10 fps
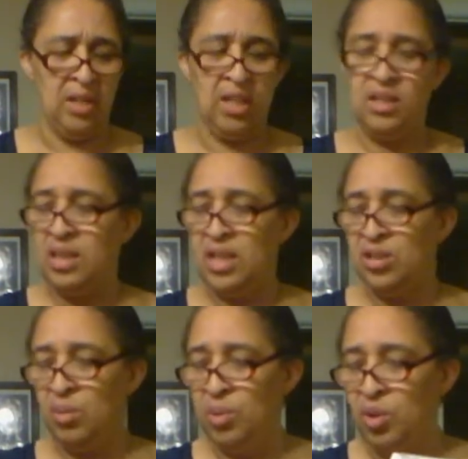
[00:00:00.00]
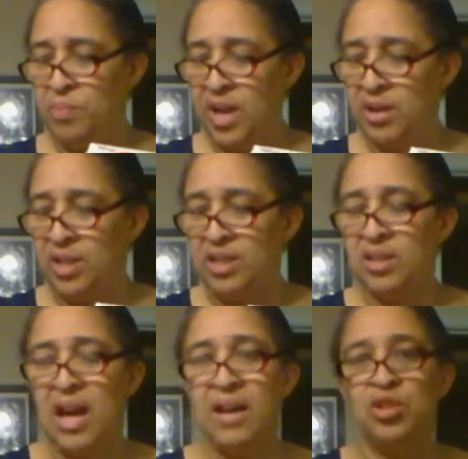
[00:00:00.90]
These these are blueberries.
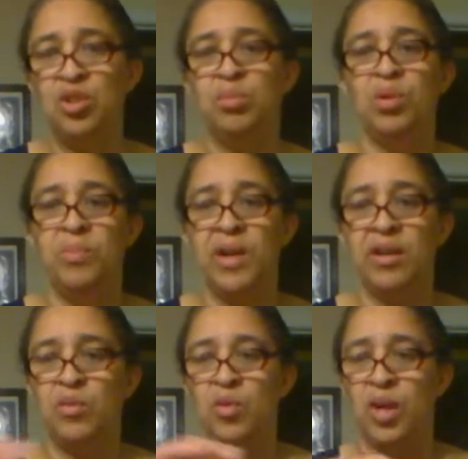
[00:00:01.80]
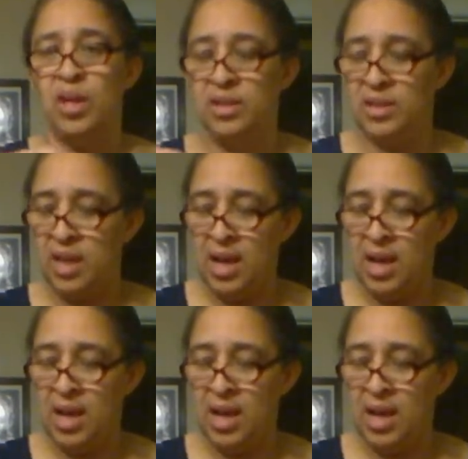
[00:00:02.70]
I had two blueberry ones,